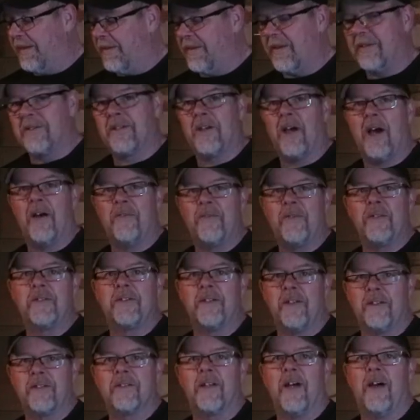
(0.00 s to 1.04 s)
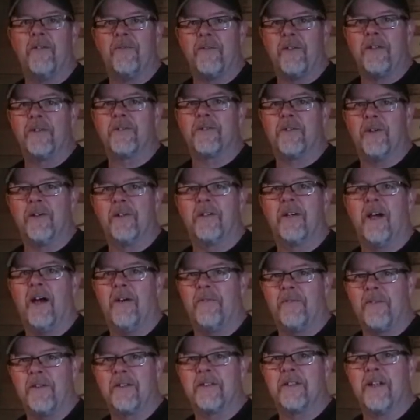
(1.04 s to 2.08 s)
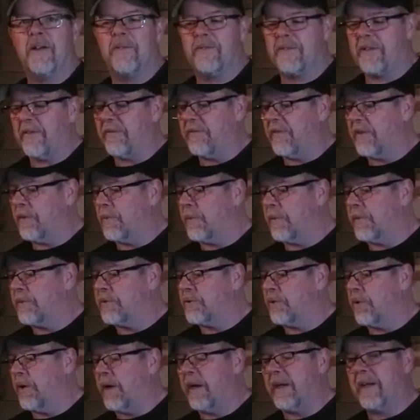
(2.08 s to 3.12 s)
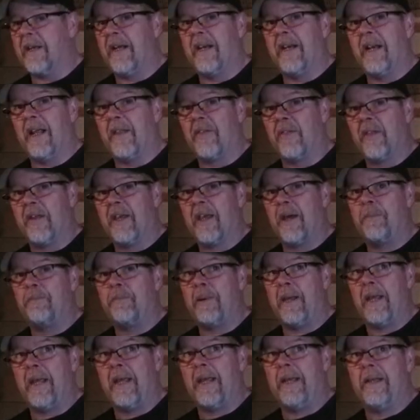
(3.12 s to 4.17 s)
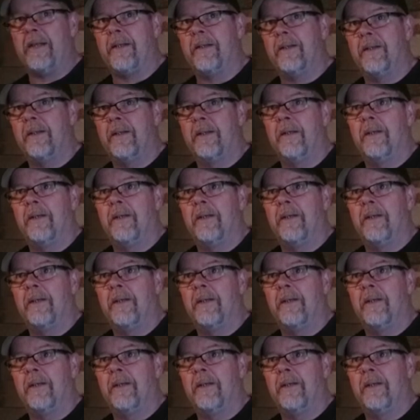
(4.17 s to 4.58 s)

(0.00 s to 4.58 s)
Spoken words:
This coffee is good. Coffee is definitely worth trying. And I think I paid,